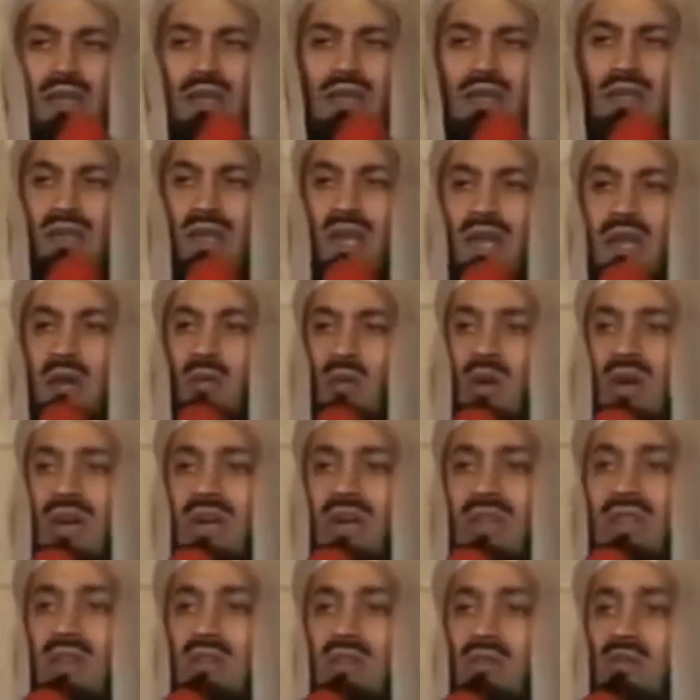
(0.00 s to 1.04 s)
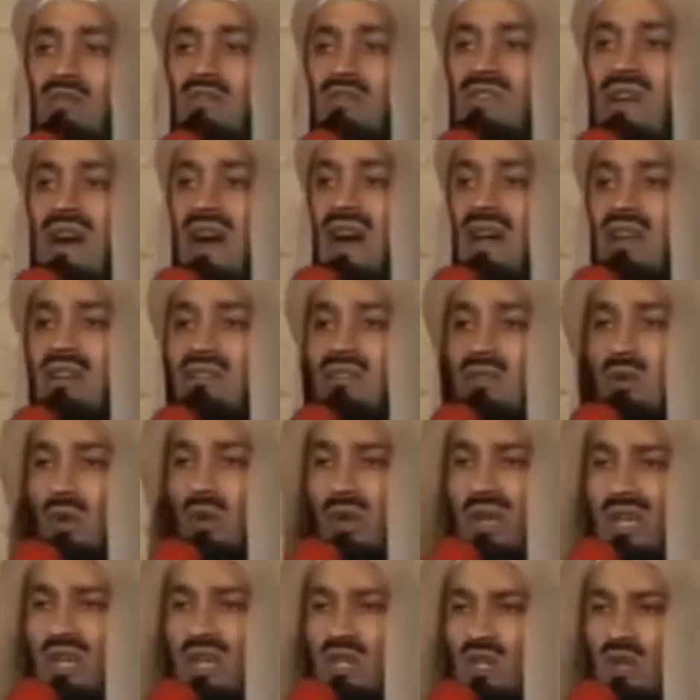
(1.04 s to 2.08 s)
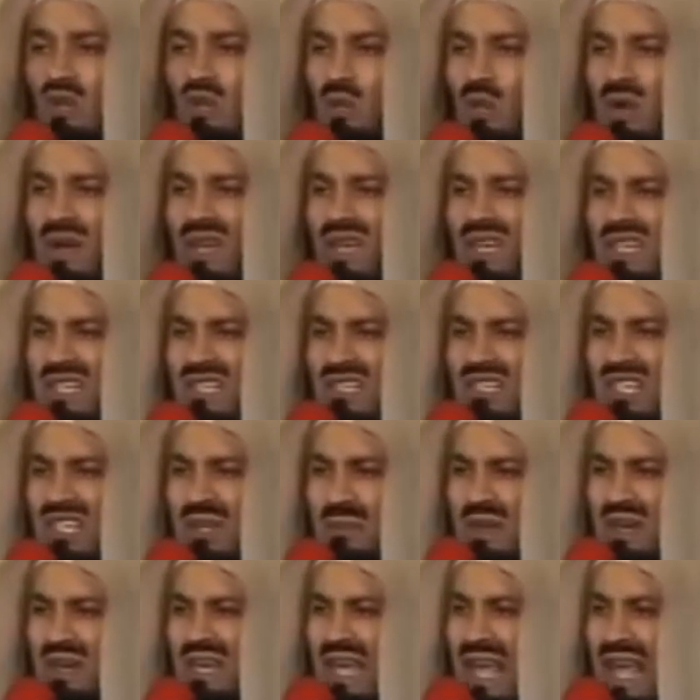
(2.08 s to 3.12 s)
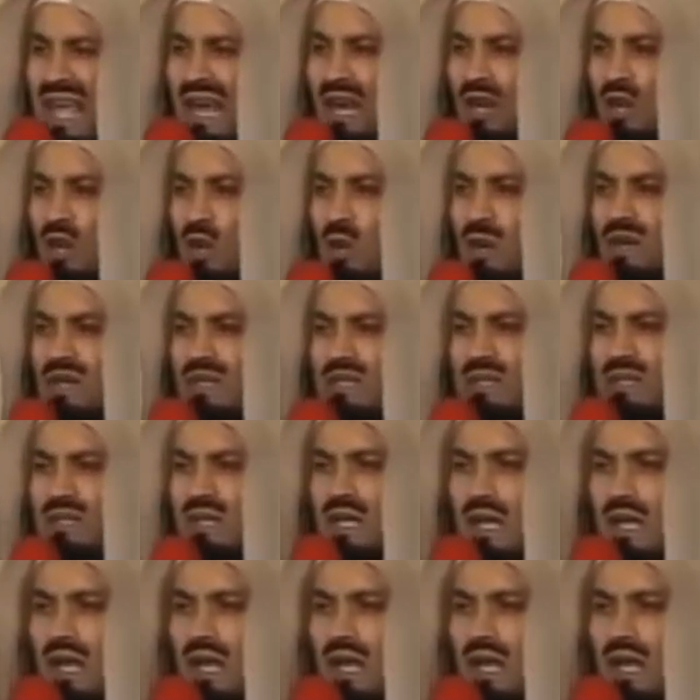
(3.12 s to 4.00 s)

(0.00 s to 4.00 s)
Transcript: were the kuffar of Quraysh who were extremely eloquent,